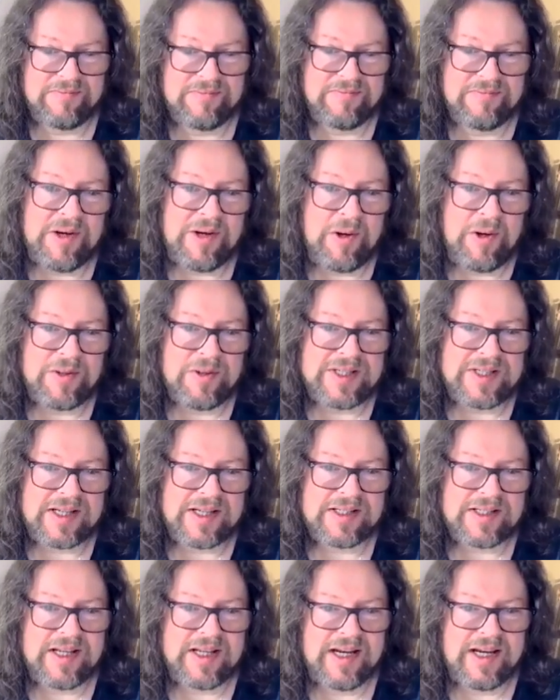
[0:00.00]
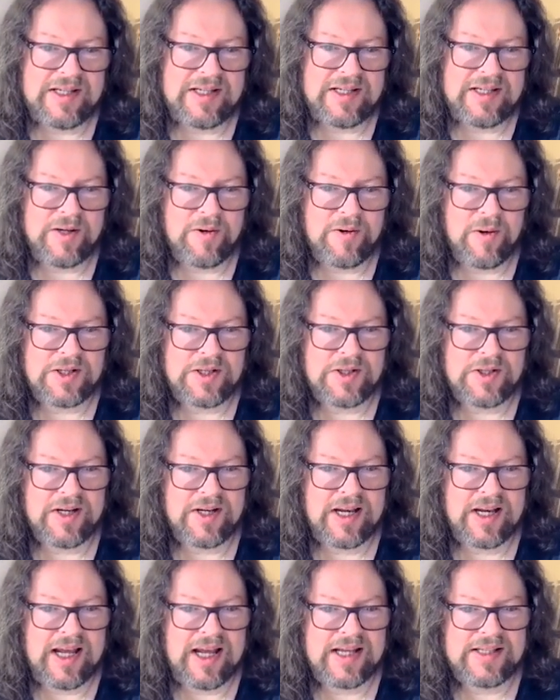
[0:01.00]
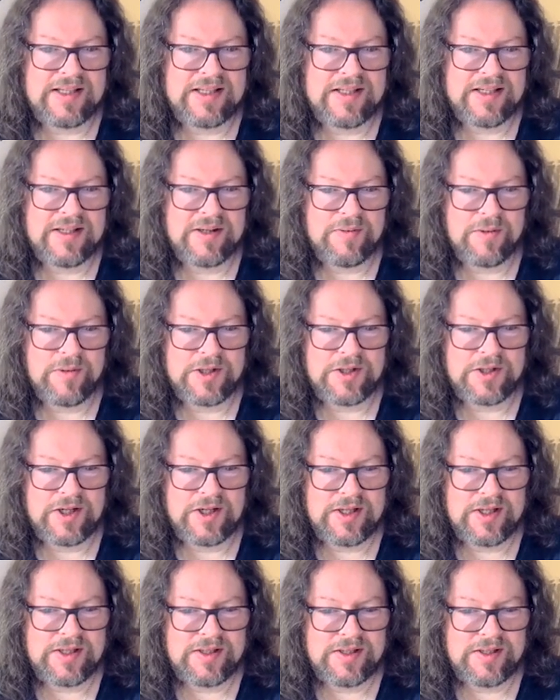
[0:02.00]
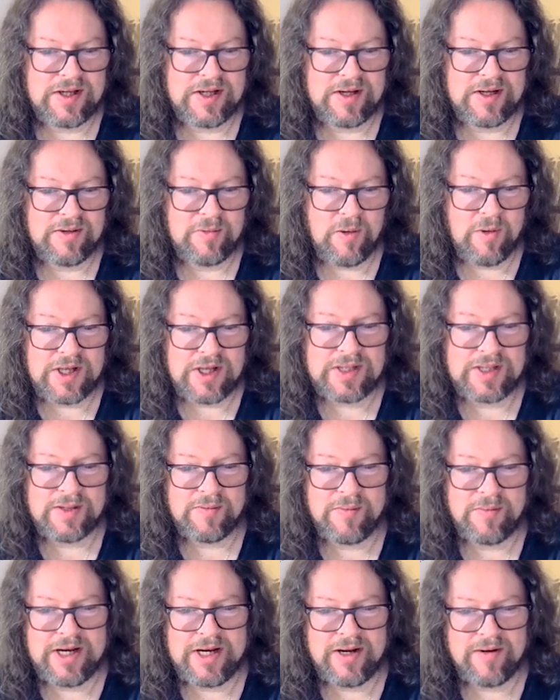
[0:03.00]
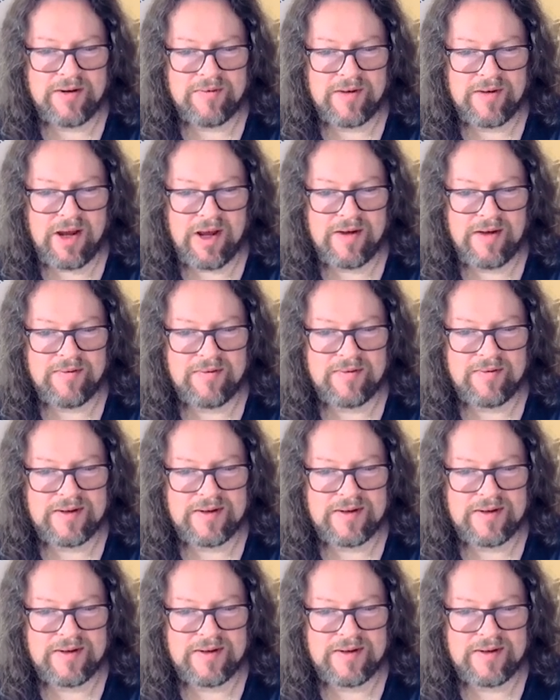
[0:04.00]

we always ask the easy question last, which is, what is the meaning of life?